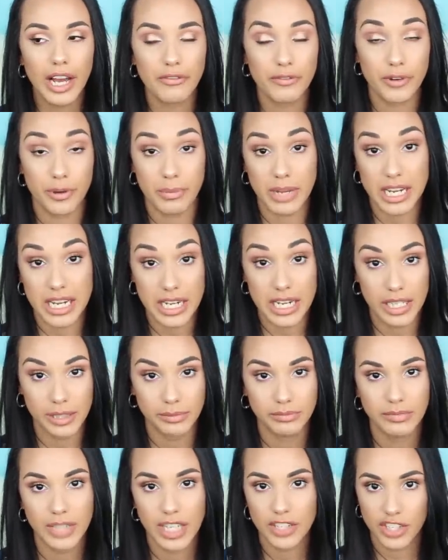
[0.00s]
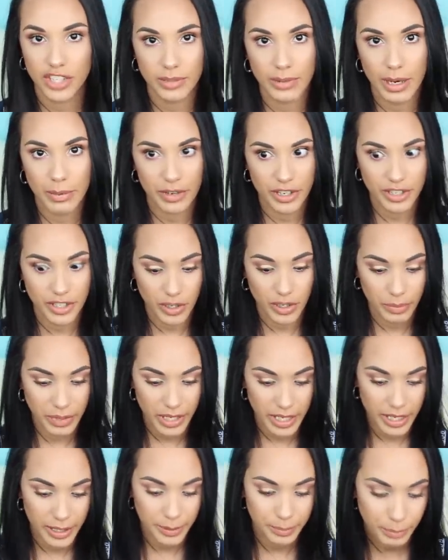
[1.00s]
For me, that's just my personal
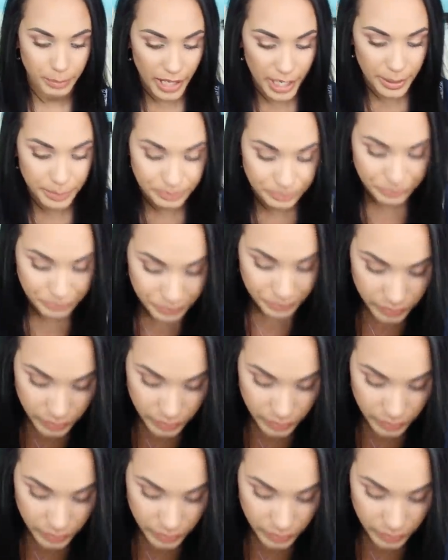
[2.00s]
opinion, but